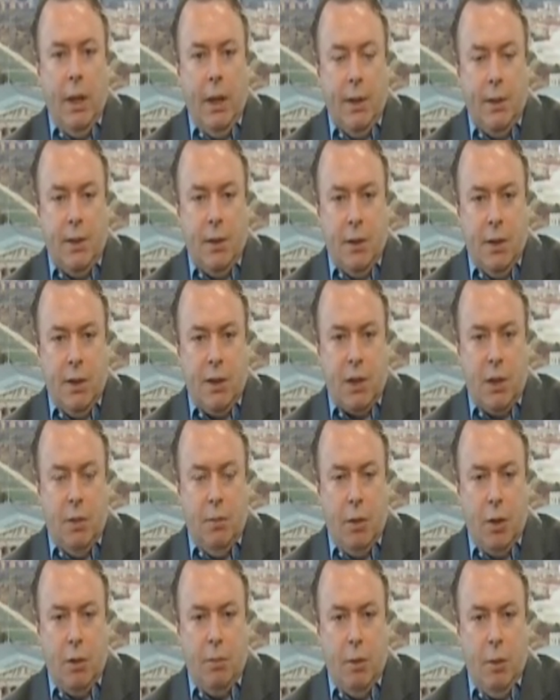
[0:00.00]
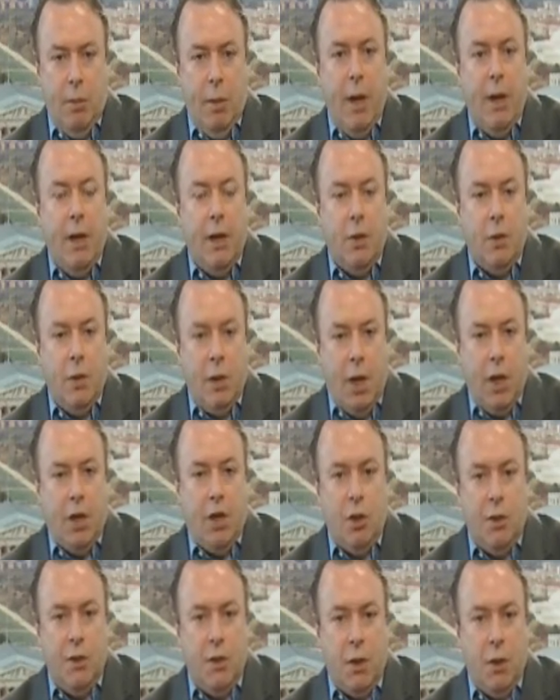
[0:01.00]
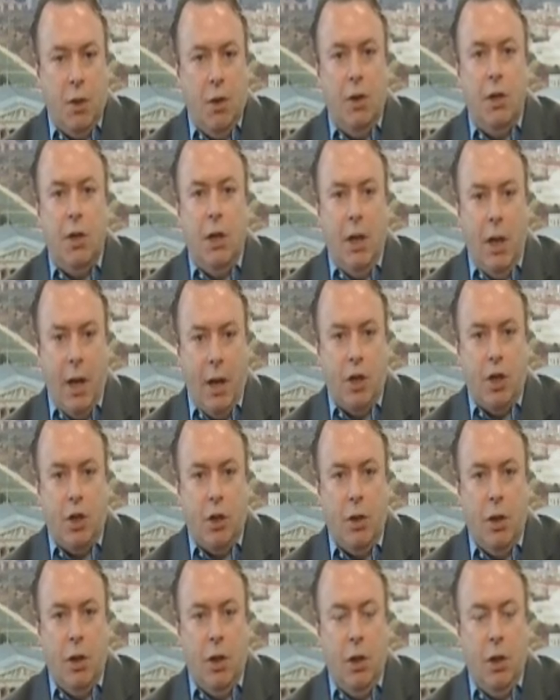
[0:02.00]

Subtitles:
is that this can be made into a national security election,